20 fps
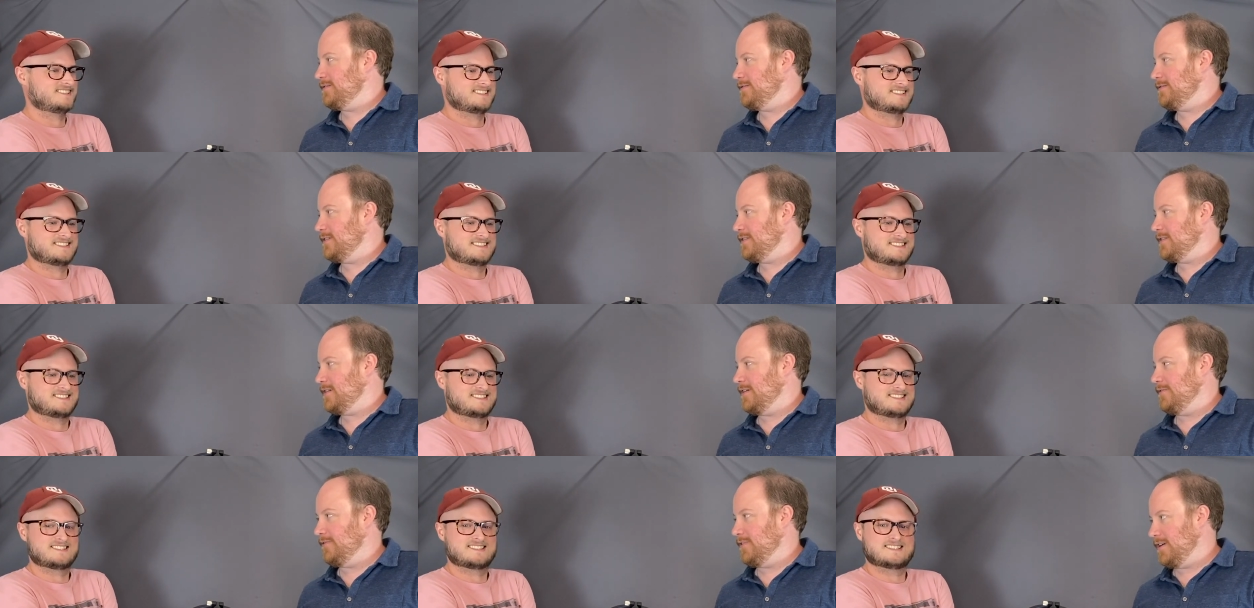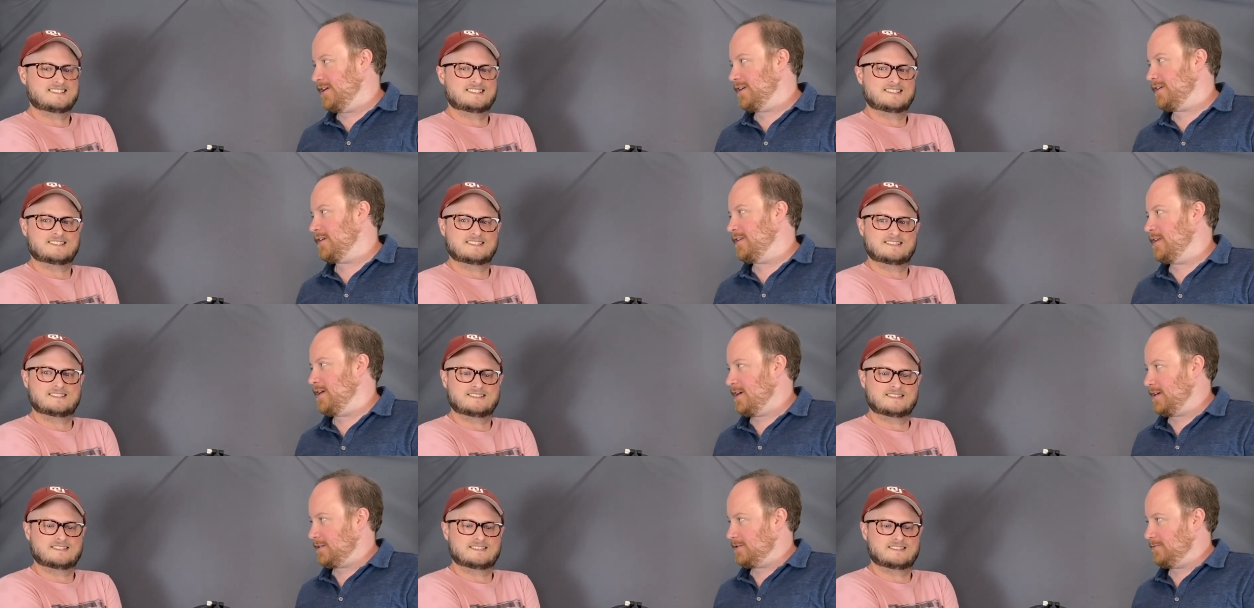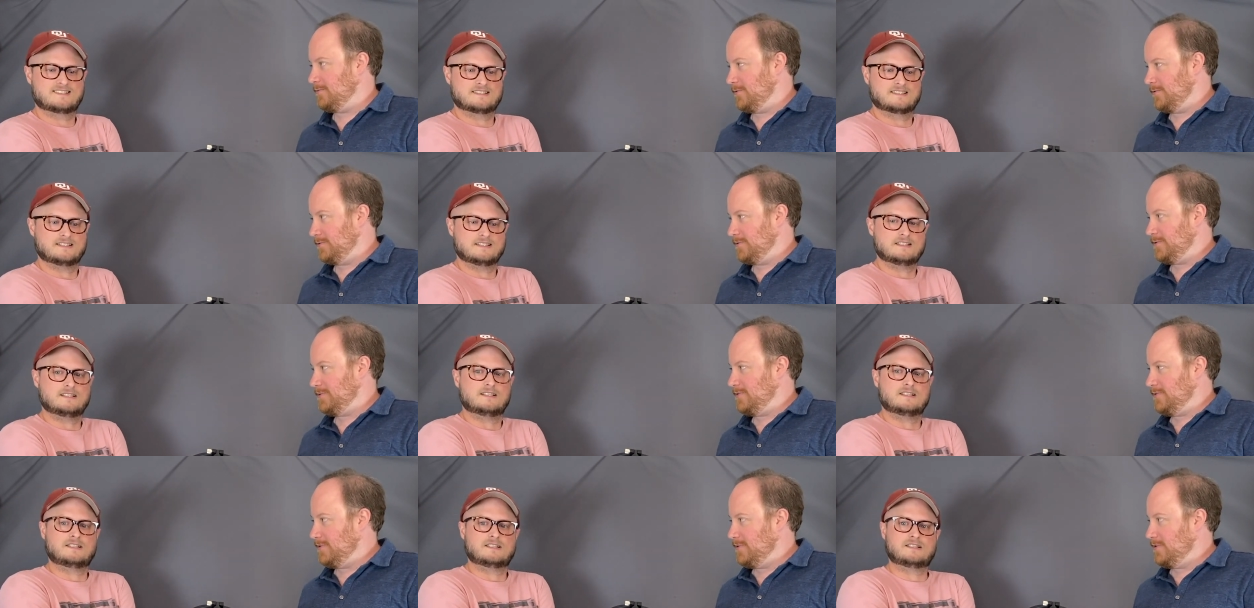Speaker 1: Let's have like an
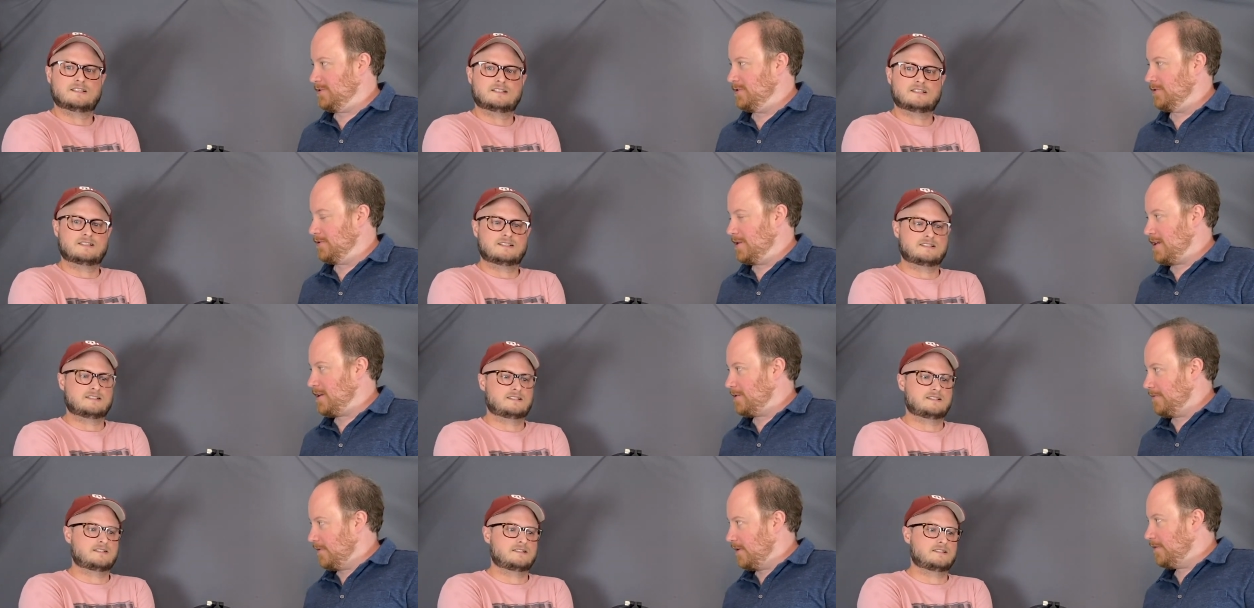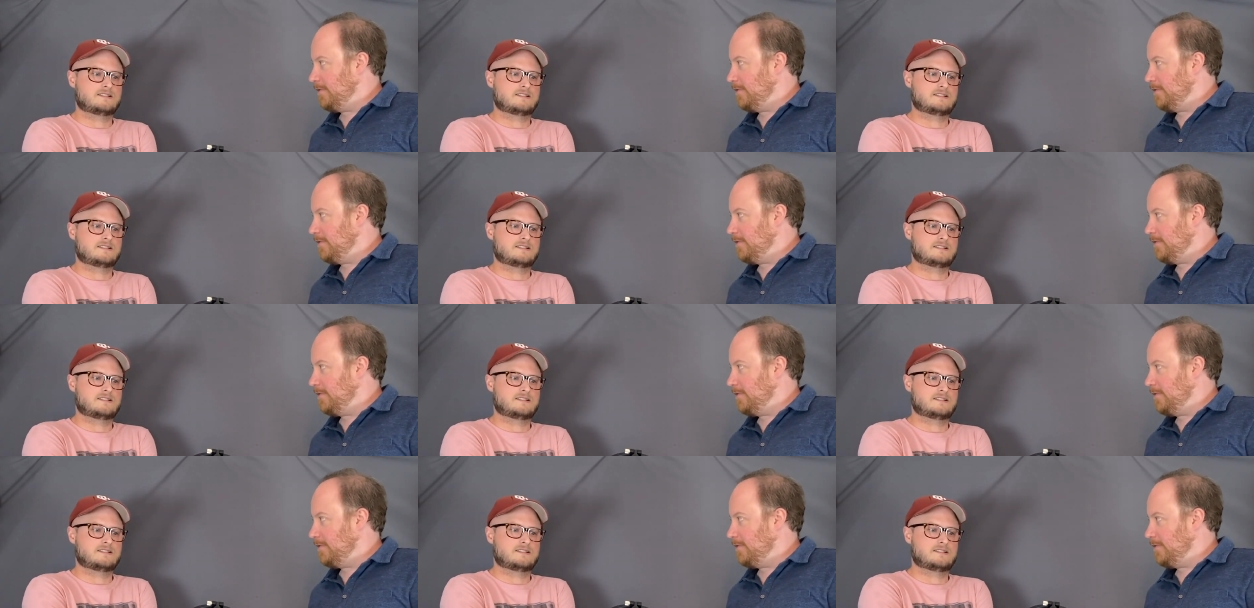actual drink of our